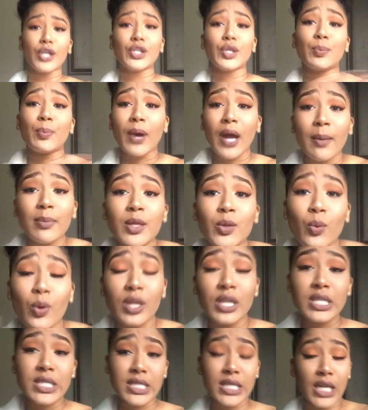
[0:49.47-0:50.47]
you probably
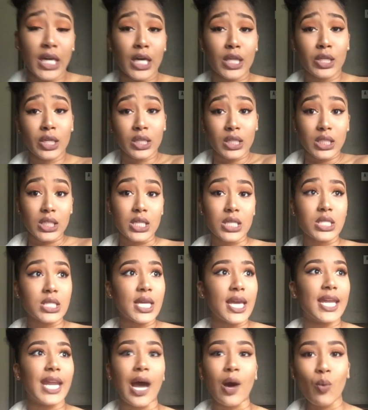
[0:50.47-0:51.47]
want to see other looks,
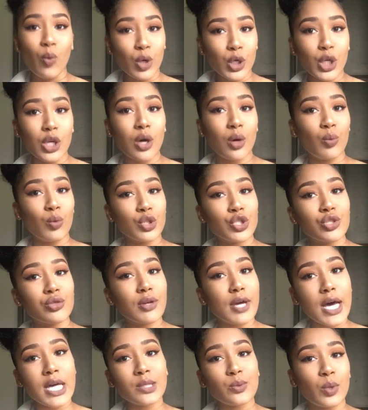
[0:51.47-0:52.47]
and I want to know what
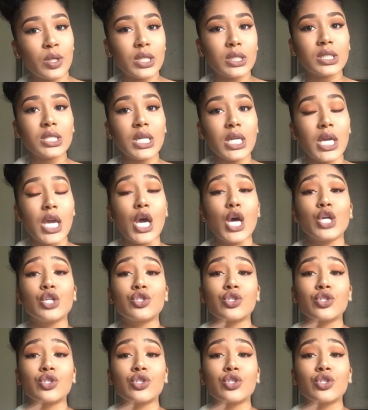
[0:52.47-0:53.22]
you guys want to see.